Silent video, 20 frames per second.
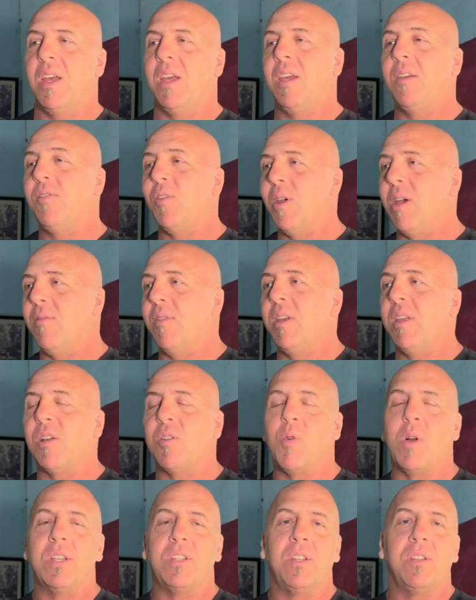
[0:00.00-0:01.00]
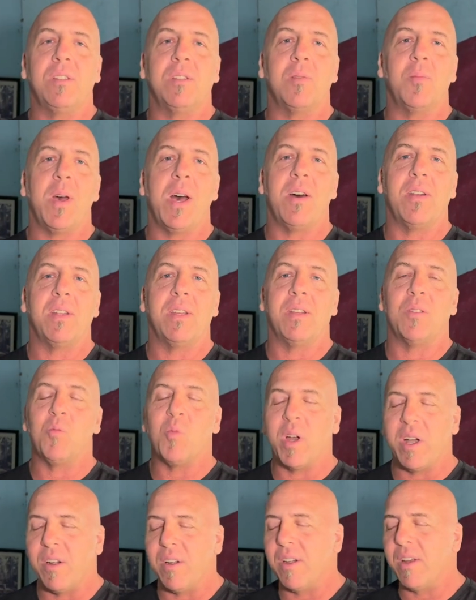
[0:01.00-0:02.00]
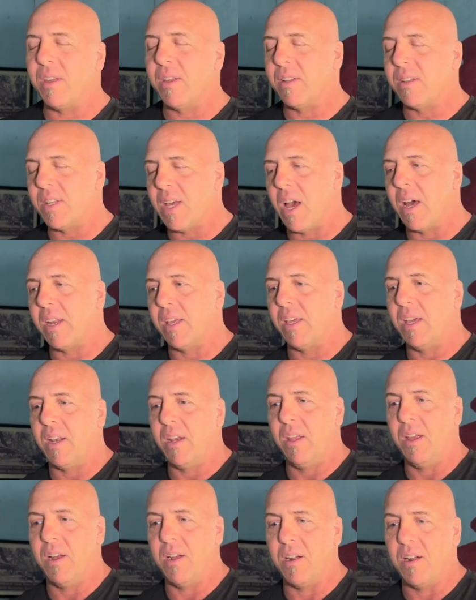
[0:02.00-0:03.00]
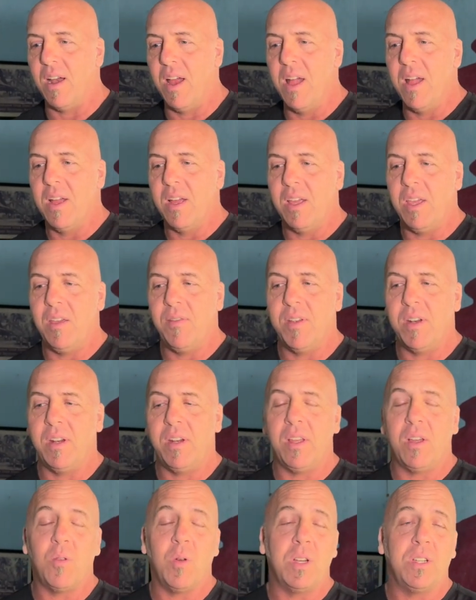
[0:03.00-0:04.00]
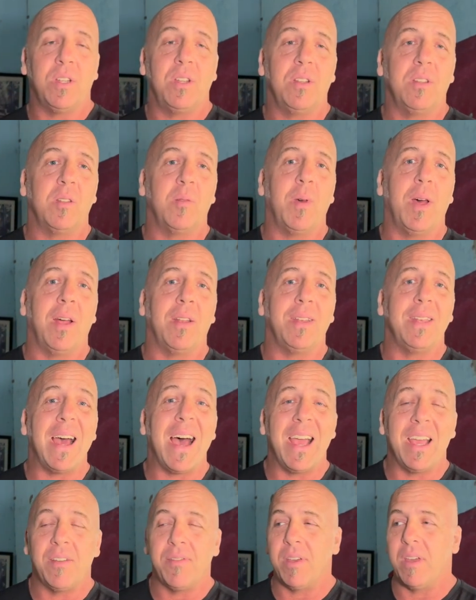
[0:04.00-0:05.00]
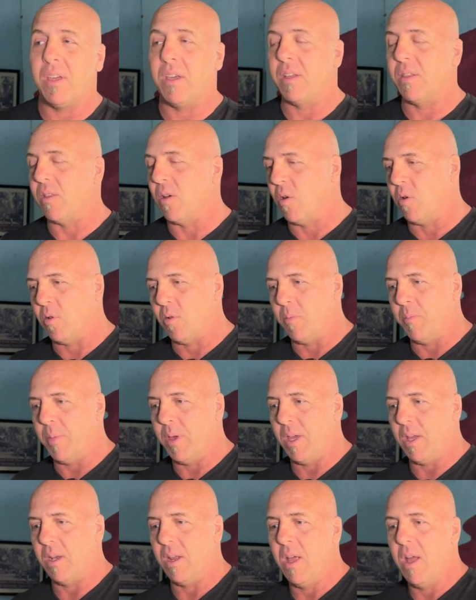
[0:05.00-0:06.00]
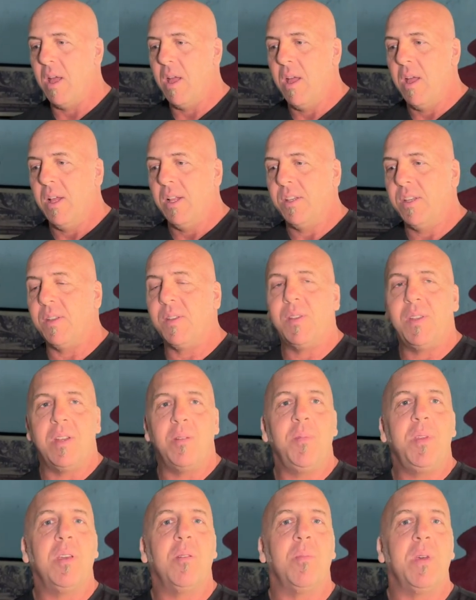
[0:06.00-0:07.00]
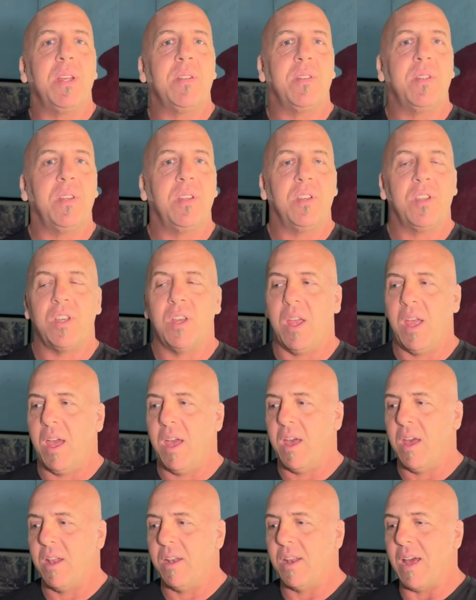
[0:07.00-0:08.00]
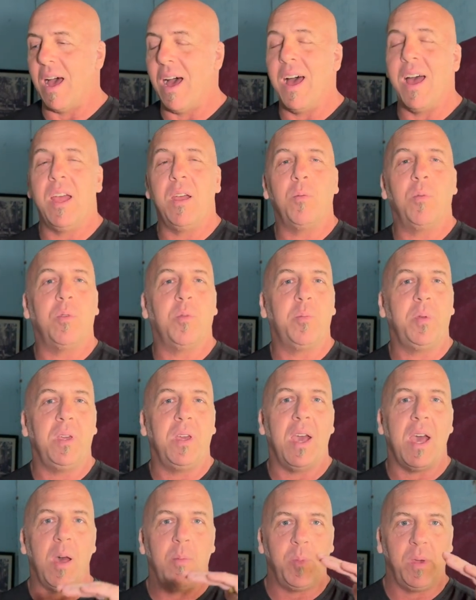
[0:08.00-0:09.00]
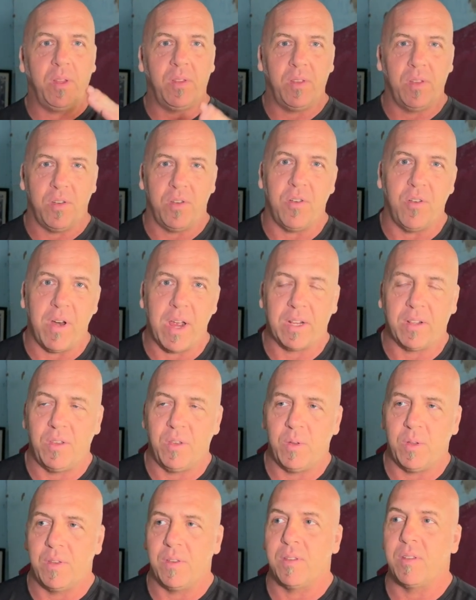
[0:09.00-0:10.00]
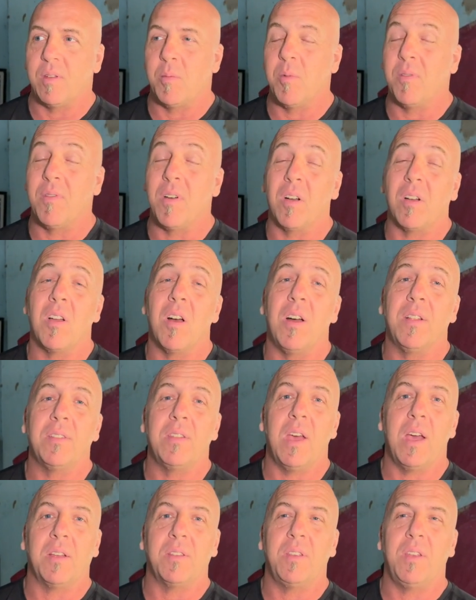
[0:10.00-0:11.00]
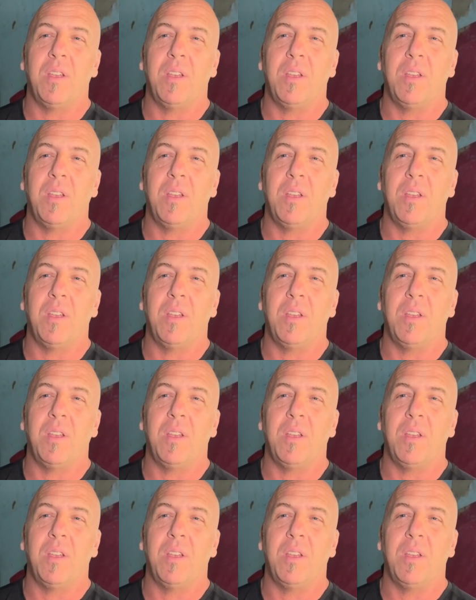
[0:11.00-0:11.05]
If you have any questions about it, where it is, how to get here, even any questions about diving and the whole bit, just send me a message and I will be happy to direct you to some of our contacts